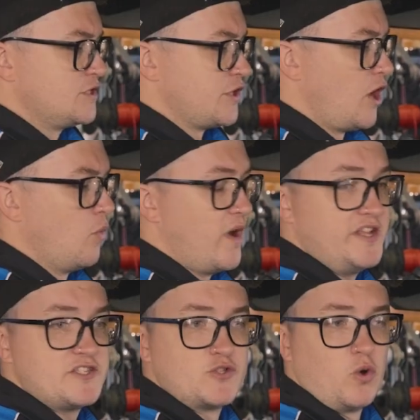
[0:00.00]
So when
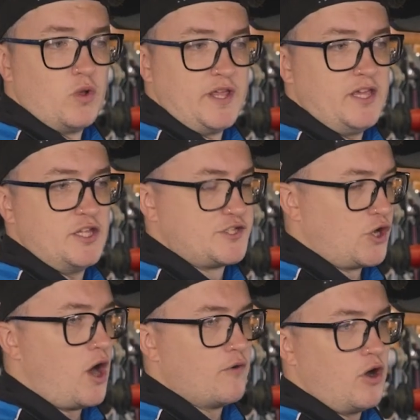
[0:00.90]
installing your
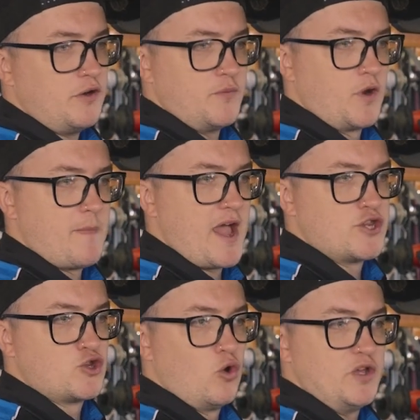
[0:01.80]
tie rod, you want to
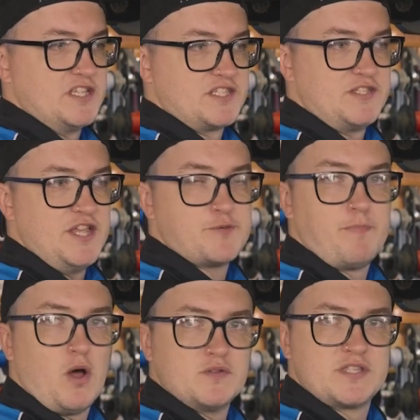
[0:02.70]
make sure your cinch
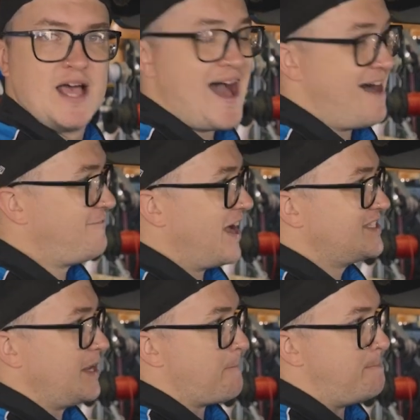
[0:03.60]
bolts are facing